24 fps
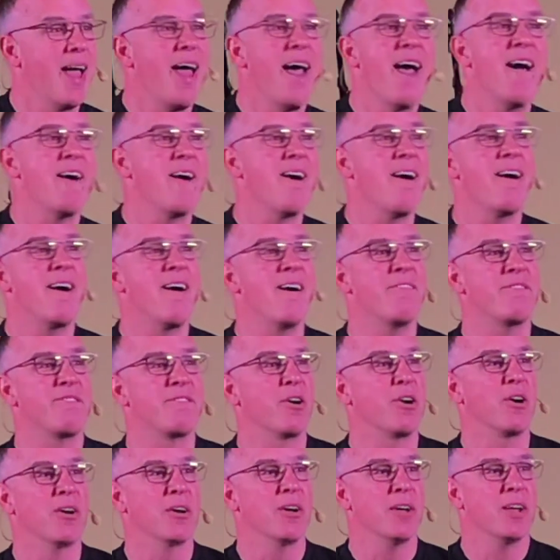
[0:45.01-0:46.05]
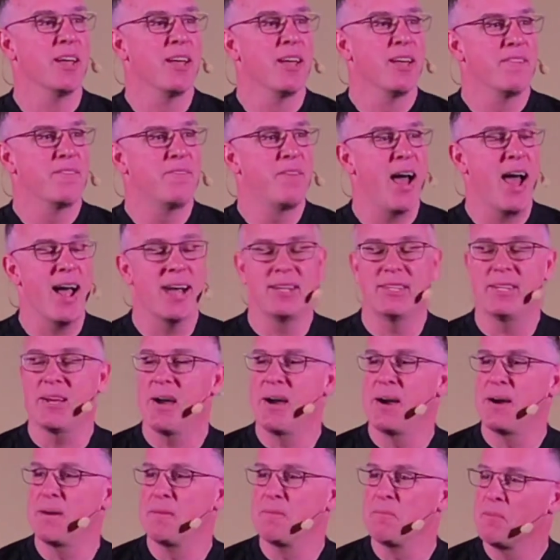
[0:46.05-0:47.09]
ever. In fact,
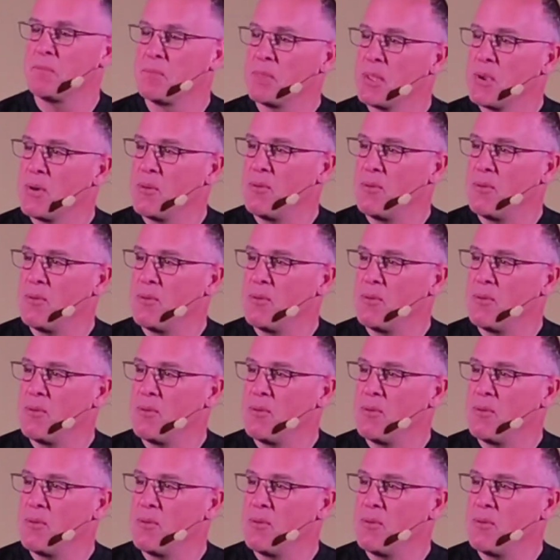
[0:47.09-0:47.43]
I